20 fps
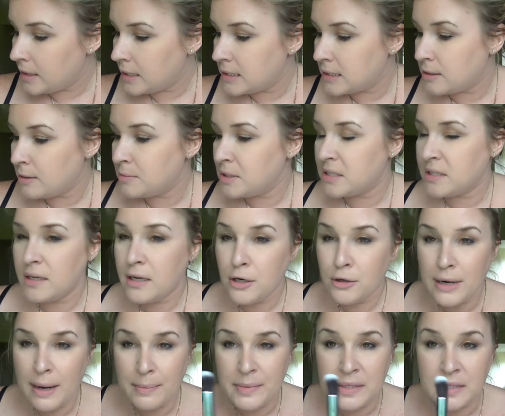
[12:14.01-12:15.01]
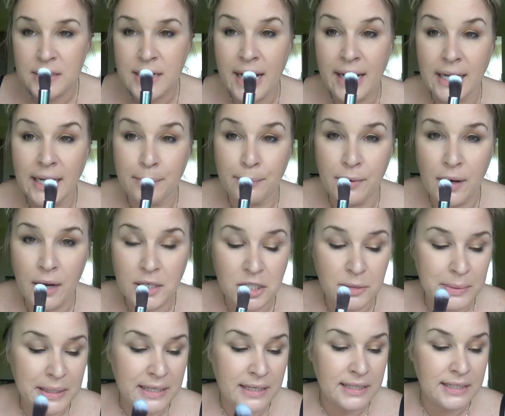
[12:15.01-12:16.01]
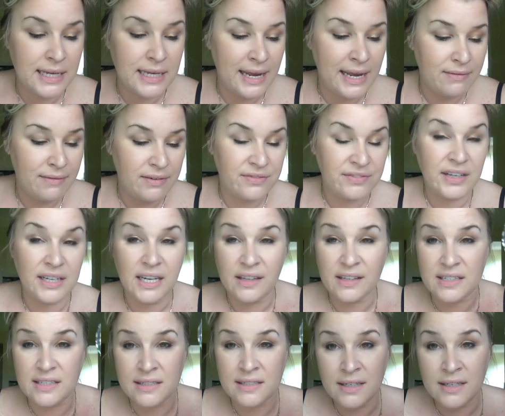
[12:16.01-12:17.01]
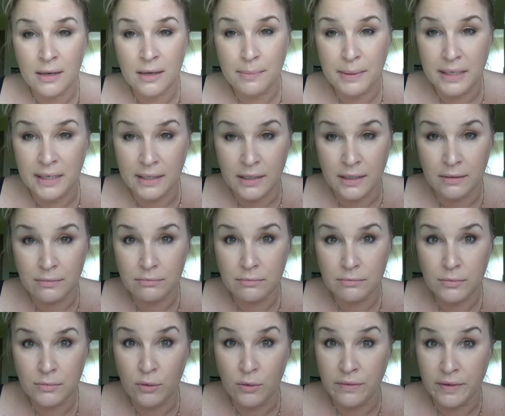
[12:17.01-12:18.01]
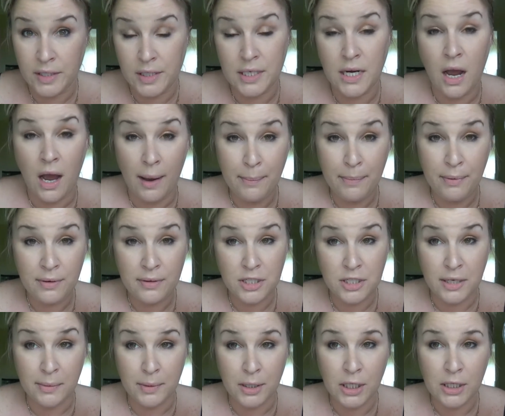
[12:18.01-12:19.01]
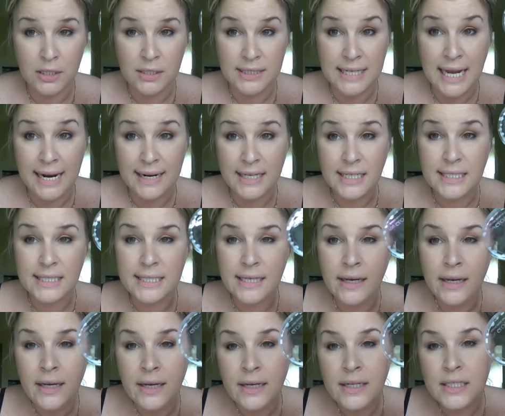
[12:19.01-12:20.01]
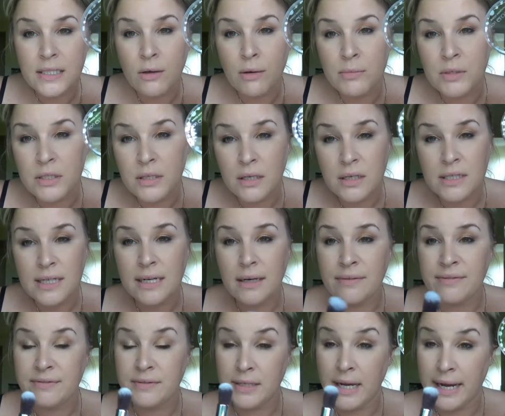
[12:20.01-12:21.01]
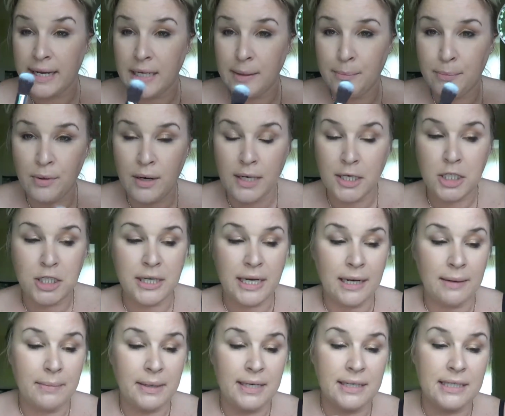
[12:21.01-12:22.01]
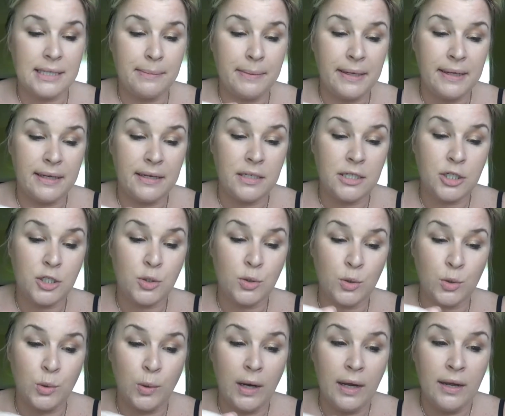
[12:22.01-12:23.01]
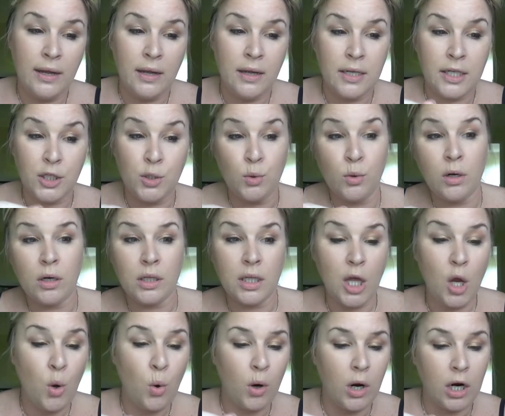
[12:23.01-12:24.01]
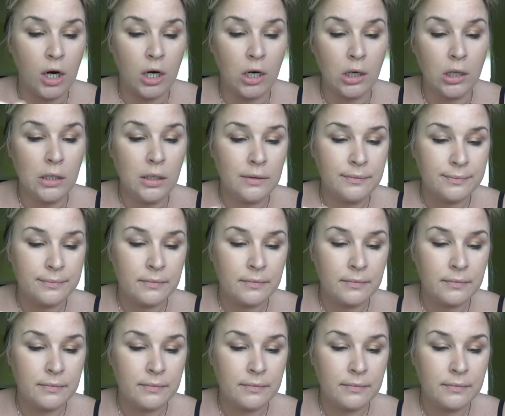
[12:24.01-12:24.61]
So I'm just going to grab this tiny brush because I have a feeling this is going to be over the top shimmer status. So I'm just going to take a tiny brush and I'm going to dip it into You Glow Girl.